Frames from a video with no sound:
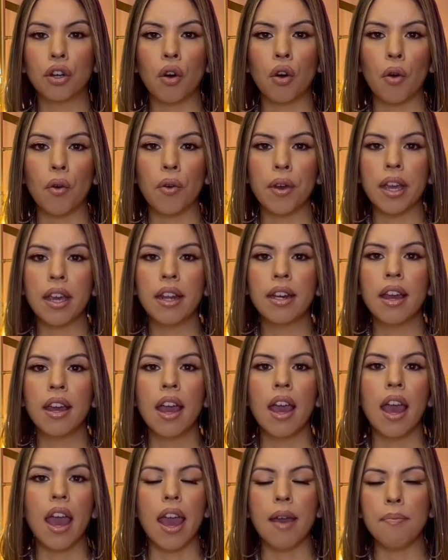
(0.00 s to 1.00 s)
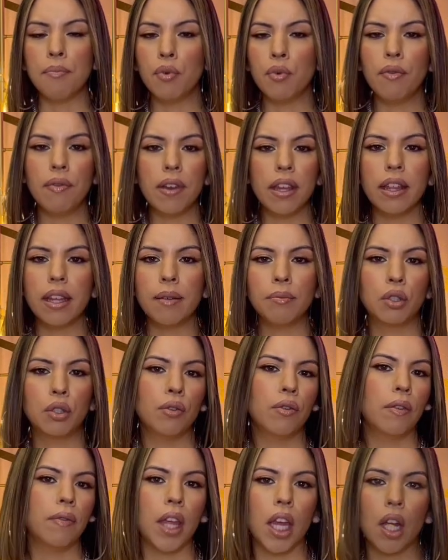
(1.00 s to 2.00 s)
going and moving them too
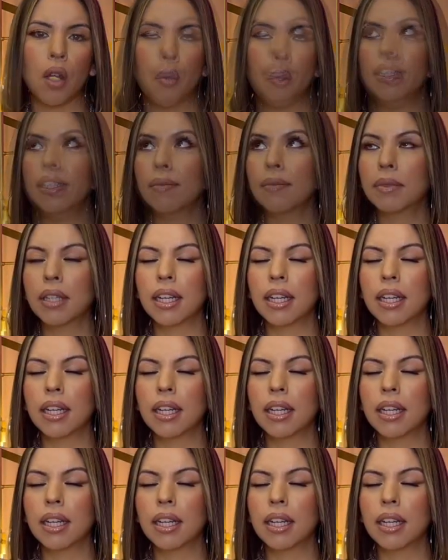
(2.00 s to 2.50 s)
if they don't work.